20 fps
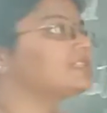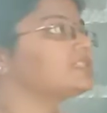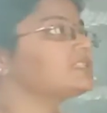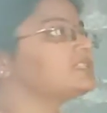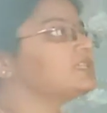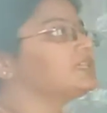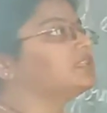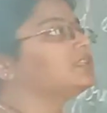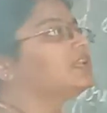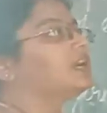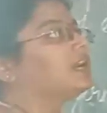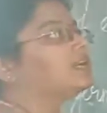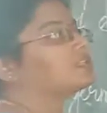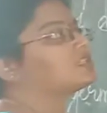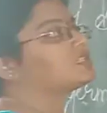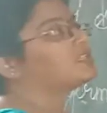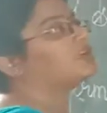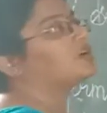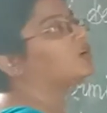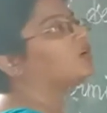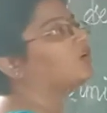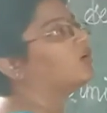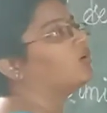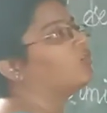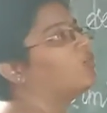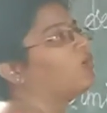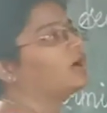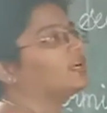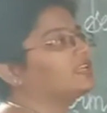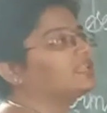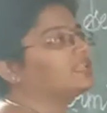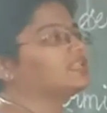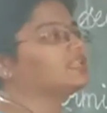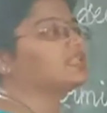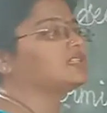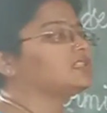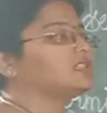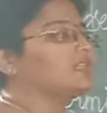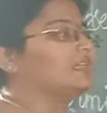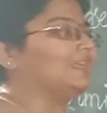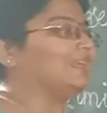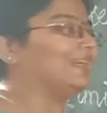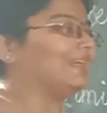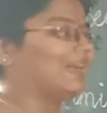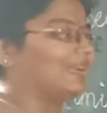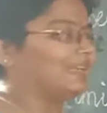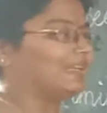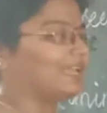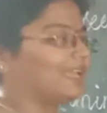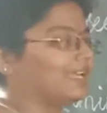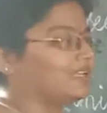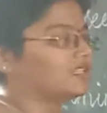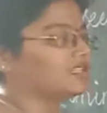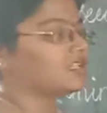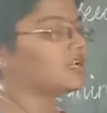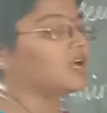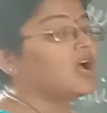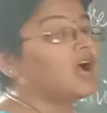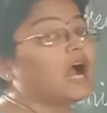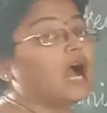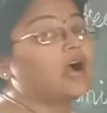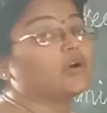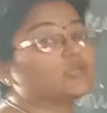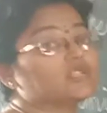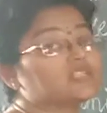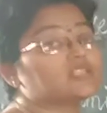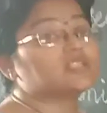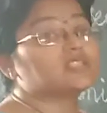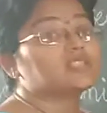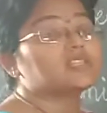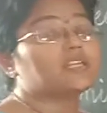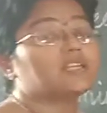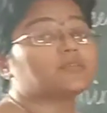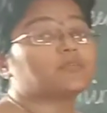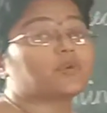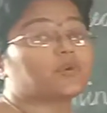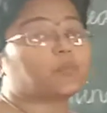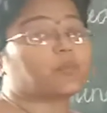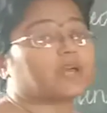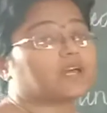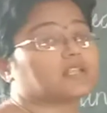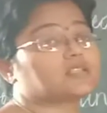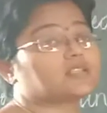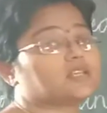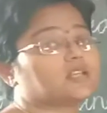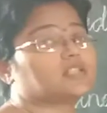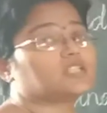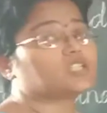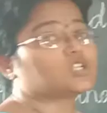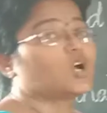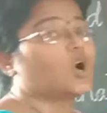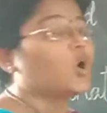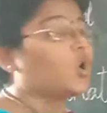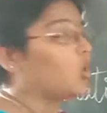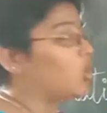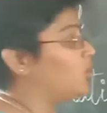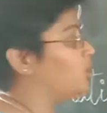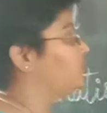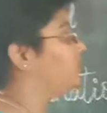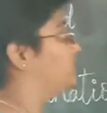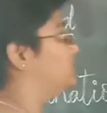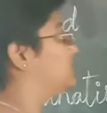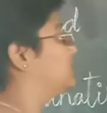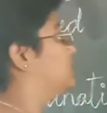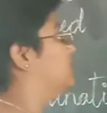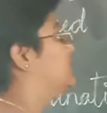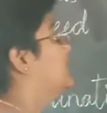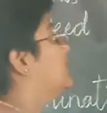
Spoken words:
us see that what does the seed contains, how does the seed prepares its own food,